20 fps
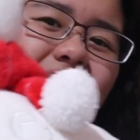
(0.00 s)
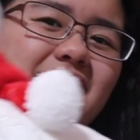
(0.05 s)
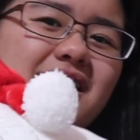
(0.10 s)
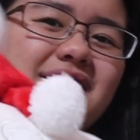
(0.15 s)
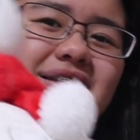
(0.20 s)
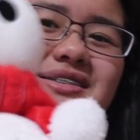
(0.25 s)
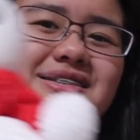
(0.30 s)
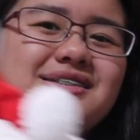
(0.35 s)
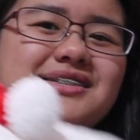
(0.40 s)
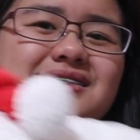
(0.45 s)

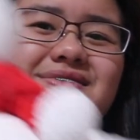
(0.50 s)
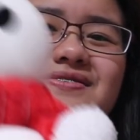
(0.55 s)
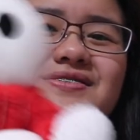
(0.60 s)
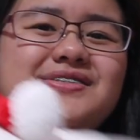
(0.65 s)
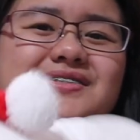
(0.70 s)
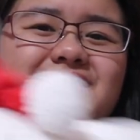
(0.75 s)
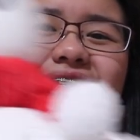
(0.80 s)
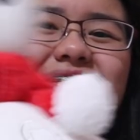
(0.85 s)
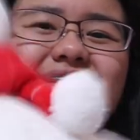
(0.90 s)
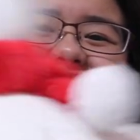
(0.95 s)
It's just
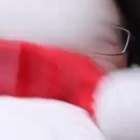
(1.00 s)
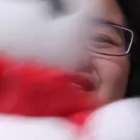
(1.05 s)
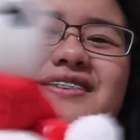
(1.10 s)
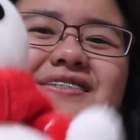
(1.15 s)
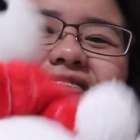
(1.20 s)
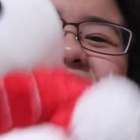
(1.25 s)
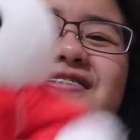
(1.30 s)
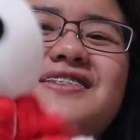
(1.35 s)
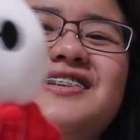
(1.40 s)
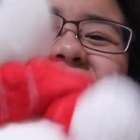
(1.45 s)
really,
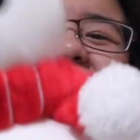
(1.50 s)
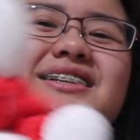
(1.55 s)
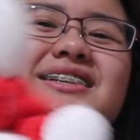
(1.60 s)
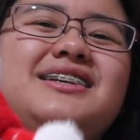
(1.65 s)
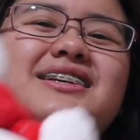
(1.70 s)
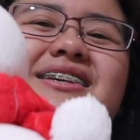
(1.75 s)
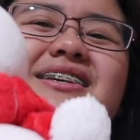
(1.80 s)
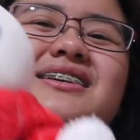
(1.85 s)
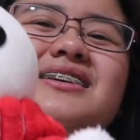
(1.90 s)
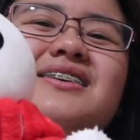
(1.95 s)

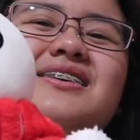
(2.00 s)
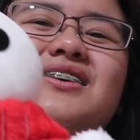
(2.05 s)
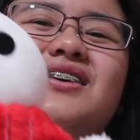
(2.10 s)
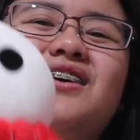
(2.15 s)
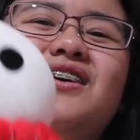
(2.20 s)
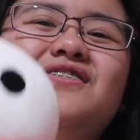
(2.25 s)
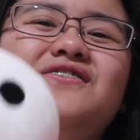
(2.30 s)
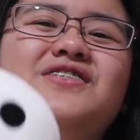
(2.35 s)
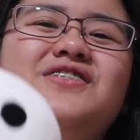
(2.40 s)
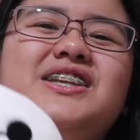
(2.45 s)
really
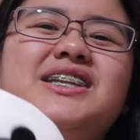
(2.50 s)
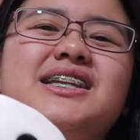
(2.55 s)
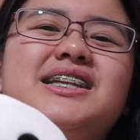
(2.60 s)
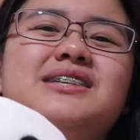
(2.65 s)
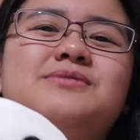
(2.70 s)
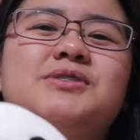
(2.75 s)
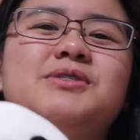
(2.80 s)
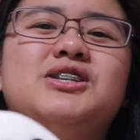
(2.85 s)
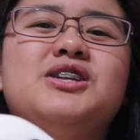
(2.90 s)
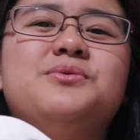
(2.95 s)
convenient,
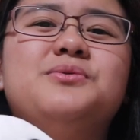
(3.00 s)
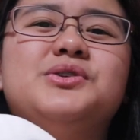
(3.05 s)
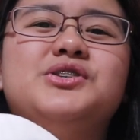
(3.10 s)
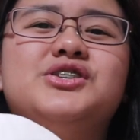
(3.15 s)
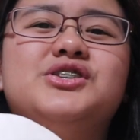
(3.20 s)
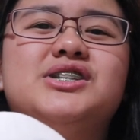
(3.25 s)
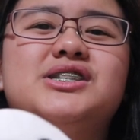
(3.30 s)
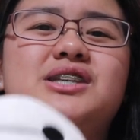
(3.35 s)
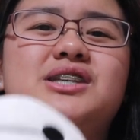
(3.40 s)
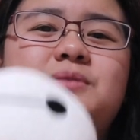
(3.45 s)
especially when
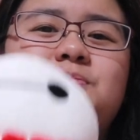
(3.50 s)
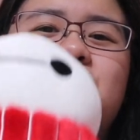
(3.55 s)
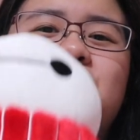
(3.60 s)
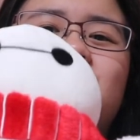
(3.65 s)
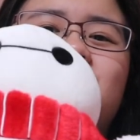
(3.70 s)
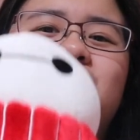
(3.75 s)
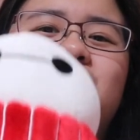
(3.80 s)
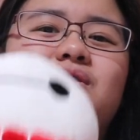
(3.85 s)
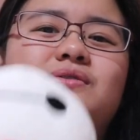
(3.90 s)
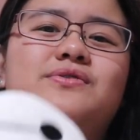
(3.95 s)
you're just keeping
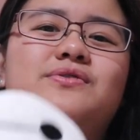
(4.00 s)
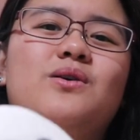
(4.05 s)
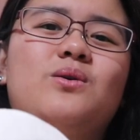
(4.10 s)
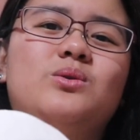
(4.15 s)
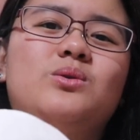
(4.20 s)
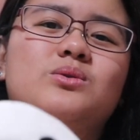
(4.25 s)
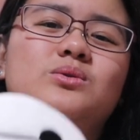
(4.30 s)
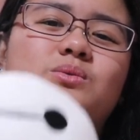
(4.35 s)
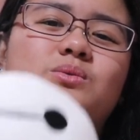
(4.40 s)
yourself cold,